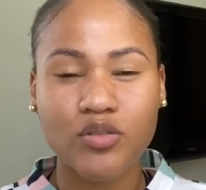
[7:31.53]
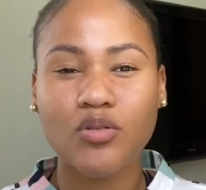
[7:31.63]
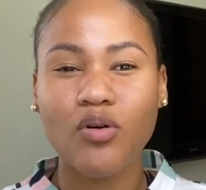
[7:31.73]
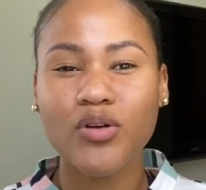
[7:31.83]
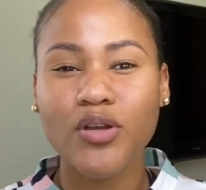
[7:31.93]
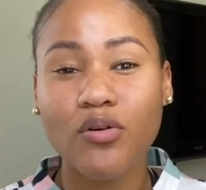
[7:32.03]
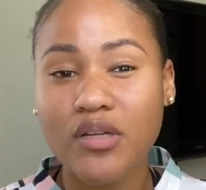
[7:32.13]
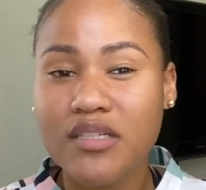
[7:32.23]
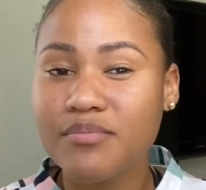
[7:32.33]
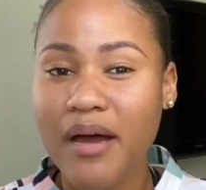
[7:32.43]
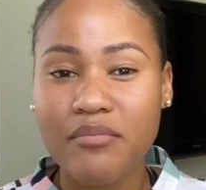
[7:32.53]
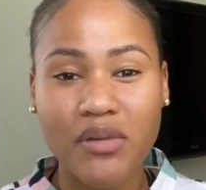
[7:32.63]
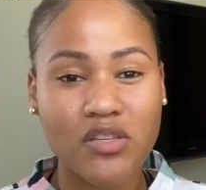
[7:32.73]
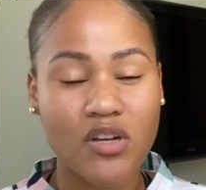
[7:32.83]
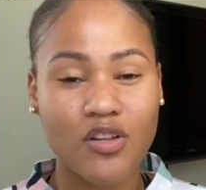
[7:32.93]
You don't need to buy
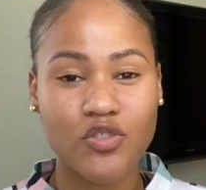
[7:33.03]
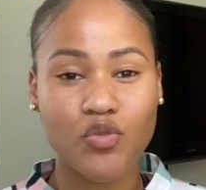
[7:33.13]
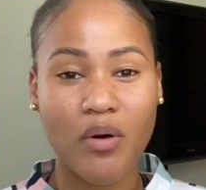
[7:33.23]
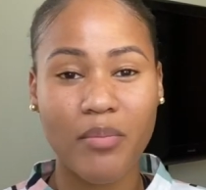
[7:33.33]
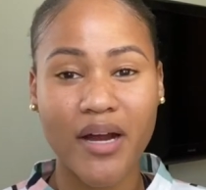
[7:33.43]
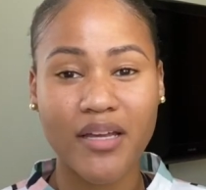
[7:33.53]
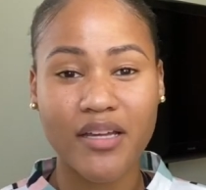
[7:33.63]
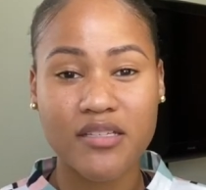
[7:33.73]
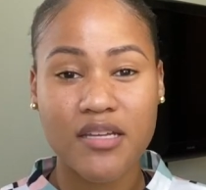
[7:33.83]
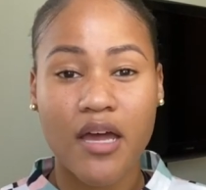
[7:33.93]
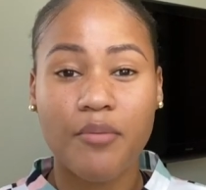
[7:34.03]
meat in a supermarket,